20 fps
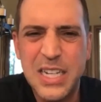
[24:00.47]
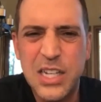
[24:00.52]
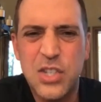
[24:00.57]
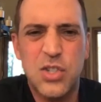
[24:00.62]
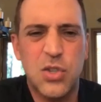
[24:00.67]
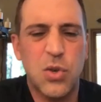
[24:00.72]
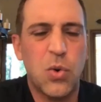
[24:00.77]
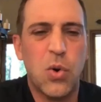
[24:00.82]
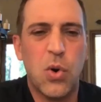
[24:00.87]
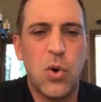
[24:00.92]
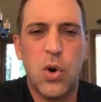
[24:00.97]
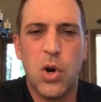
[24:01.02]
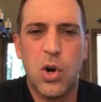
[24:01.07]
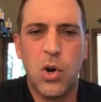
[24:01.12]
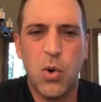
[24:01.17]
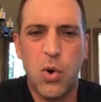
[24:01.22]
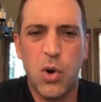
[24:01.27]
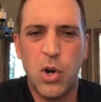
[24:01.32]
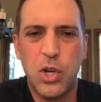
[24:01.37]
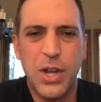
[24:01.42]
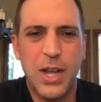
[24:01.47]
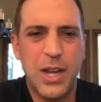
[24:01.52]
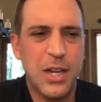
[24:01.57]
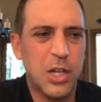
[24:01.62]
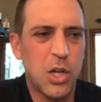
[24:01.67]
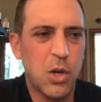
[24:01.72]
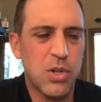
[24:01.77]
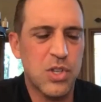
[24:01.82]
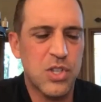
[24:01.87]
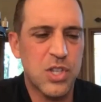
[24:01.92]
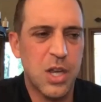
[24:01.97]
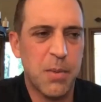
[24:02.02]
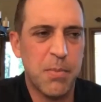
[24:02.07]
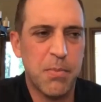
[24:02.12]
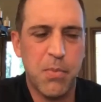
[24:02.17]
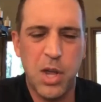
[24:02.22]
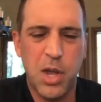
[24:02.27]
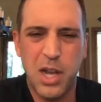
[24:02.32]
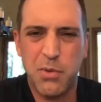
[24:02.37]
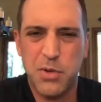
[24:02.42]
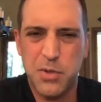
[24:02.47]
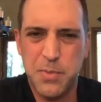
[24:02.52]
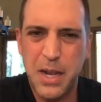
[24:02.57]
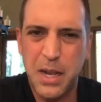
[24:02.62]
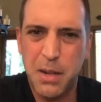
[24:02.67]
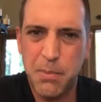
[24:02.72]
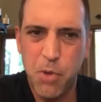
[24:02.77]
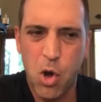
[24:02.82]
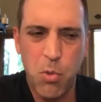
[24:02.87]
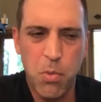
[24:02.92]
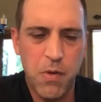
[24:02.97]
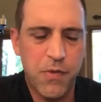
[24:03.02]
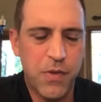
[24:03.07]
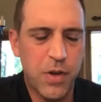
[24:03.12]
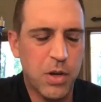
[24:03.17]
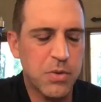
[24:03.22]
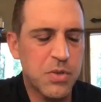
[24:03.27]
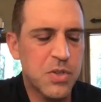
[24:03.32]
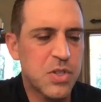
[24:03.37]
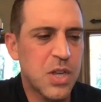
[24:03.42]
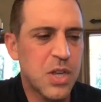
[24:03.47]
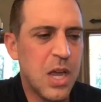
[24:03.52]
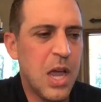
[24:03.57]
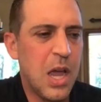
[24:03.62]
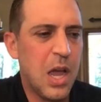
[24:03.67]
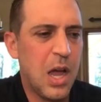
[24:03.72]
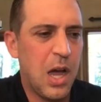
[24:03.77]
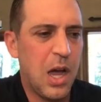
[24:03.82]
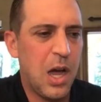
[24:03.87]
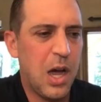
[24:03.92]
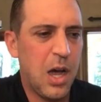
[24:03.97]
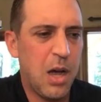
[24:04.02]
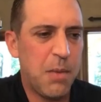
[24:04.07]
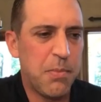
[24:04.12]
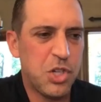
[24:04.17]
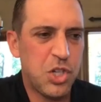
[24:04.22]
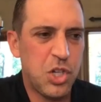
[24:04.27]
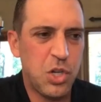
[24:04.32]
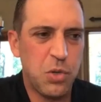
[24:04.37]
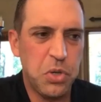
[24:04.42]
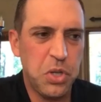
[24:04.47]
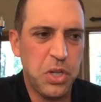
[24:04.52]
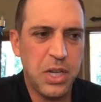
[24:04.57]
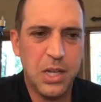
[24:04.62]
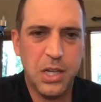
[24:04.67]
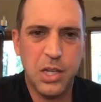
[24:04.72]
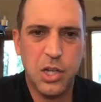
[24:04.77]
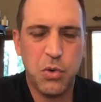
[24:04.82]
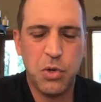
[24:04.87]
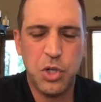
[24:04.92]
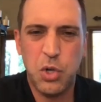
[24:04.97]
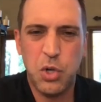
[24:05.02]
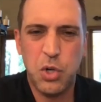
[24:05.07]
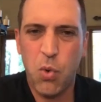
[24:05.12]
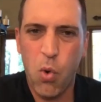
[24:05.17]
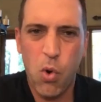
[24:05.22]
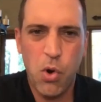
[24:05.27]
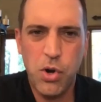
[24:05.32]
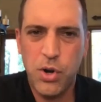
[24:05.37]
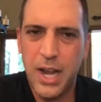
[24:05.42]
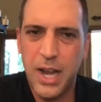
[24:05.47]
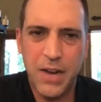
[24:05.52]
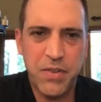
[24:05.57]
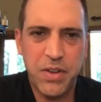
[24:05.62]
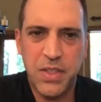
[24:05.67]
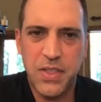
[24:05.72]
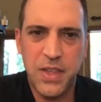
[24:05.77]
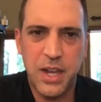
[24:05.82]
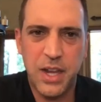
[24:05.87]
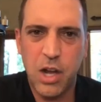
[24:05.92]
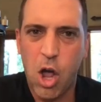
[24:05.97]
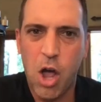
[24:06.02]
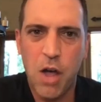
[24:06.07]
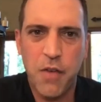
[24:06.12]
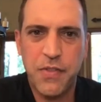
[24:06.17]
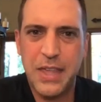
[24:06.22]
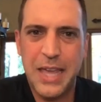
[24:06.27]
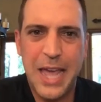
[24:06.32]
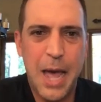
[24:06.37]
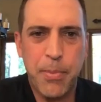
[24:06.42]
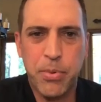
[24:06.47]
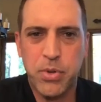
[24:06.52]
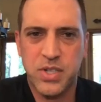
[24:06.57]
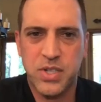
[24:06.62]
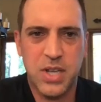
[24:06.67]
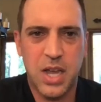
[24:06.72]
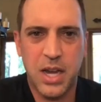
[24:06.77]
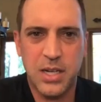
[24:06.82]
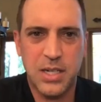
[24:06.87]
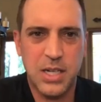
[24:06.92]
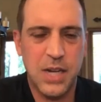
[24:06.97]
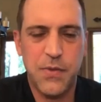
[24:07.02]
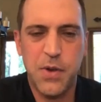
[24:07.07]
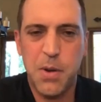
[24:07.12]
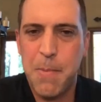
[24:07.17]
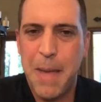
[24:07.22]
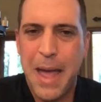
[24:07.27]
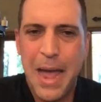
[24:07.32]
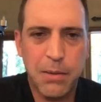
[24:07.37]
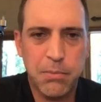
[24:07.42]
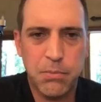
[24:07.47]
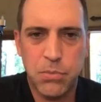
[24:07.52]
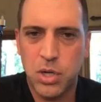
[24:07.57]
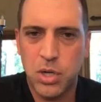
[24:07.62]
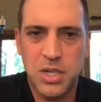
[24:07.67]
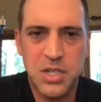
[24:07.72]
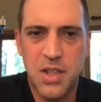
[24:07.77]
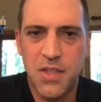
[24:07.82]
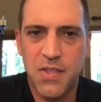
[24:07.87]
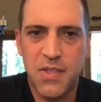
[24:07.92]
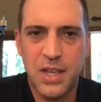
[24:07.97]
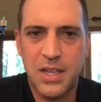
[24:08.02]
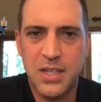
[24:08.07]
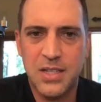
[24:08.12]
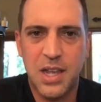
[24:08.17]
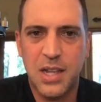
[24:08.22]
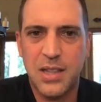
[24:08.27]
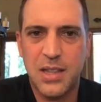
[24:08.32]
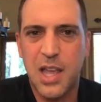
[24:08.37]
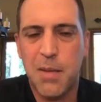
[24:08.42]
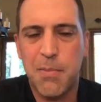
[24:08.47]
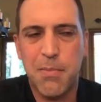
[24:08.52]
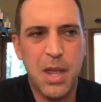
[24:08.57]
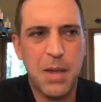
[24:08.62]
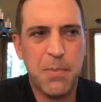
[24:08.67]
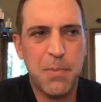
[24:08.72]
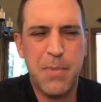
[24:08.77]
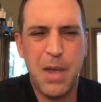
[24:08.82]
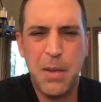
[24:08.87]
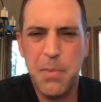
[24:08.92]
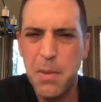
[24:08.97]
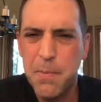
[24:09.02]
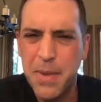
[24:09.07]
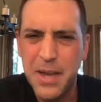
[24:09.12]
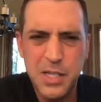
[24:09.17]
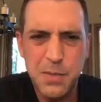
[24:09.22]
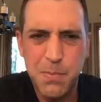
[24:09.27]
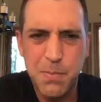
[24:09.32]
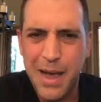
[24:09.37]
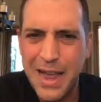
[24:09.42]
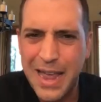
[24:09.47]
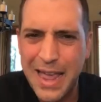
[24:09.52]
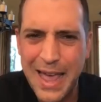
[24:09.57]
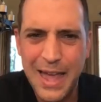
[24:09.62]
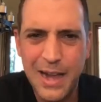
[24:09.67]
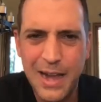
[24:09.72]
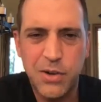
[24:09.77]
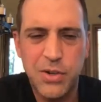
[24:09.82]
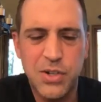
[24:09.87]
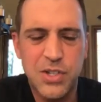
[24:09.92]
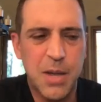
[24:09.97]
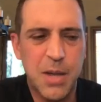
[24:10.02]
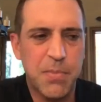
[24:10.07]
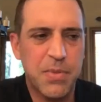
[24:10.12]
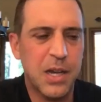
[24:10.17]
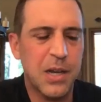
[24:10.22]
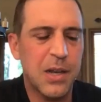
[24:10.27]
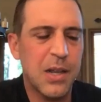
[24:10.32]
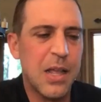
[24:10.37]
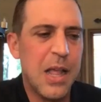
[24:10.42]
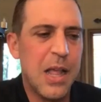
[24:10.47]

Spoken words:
store, or you had to go to and it was mainly mobile phones. But you ordered everything off the Apple site, even MacBooks and things like that. Maybe Best Buy had it or something.